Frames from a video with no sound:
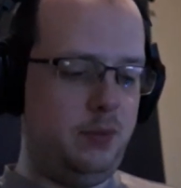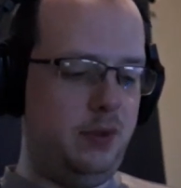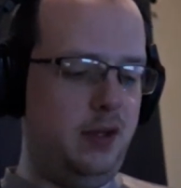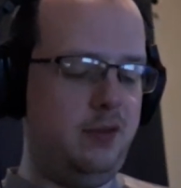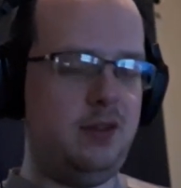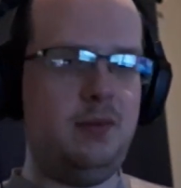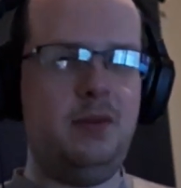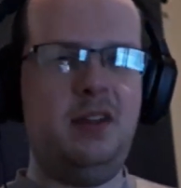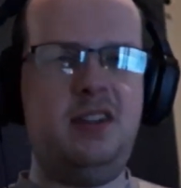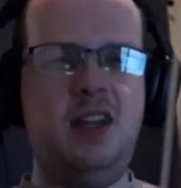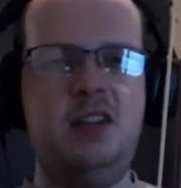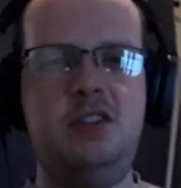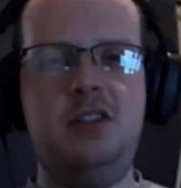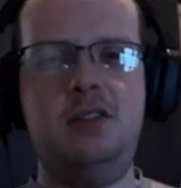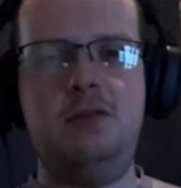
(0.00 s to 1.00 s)
help release some
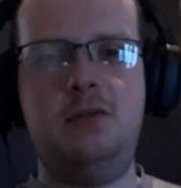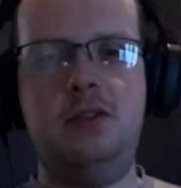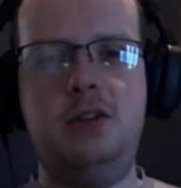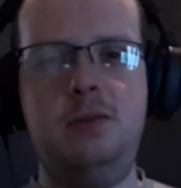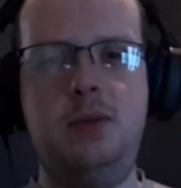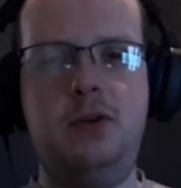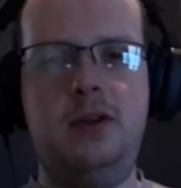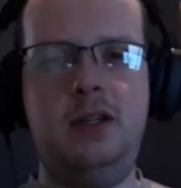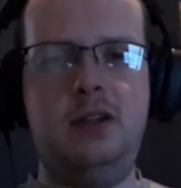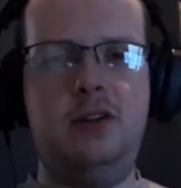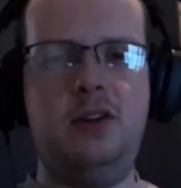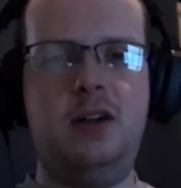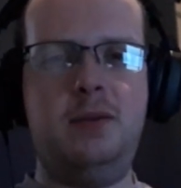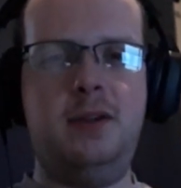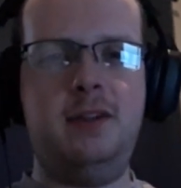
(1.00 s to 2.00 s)
of the tension when you're
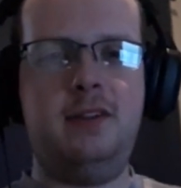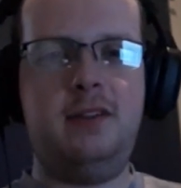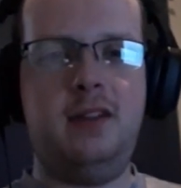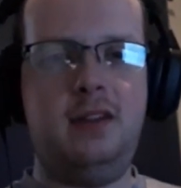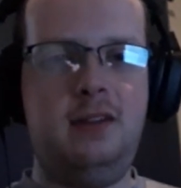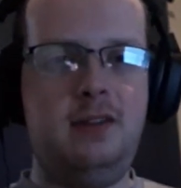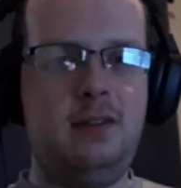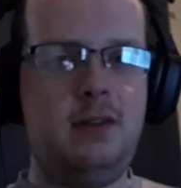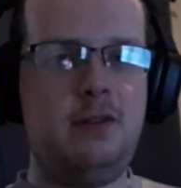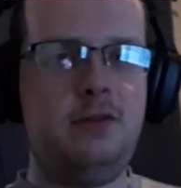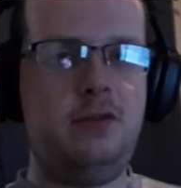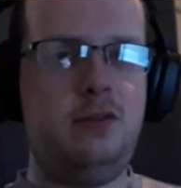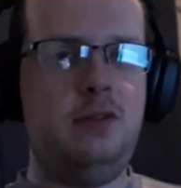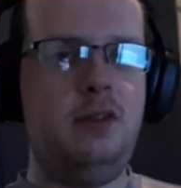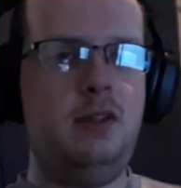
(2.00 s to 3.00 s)
bowling and your arm gets like
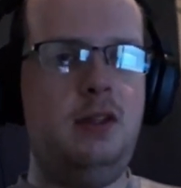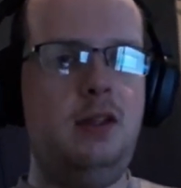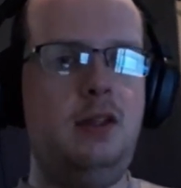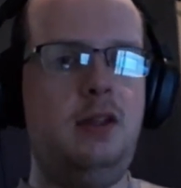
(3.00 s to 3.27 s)
stiff.